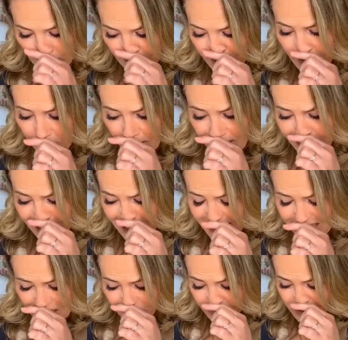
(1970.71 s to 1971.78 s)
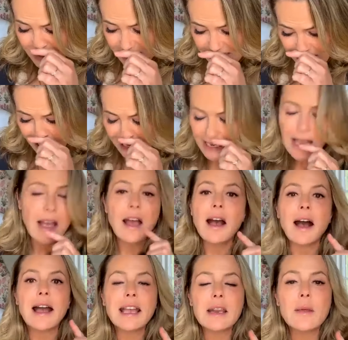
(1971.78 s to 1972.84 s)
Okay, that is it for today.
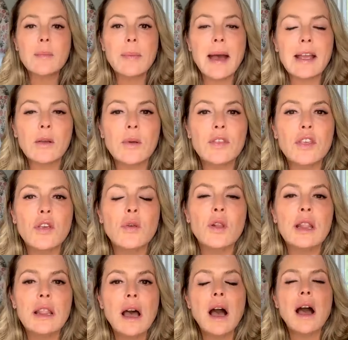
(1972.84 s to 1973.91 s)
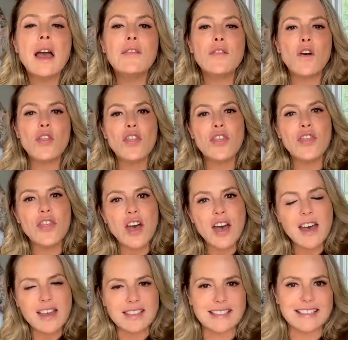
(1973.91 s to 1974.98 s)
I'm going to be back with you live on
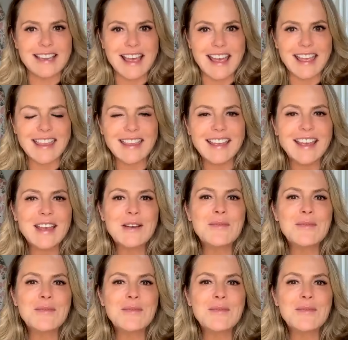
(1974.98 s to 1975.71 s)
Thursday.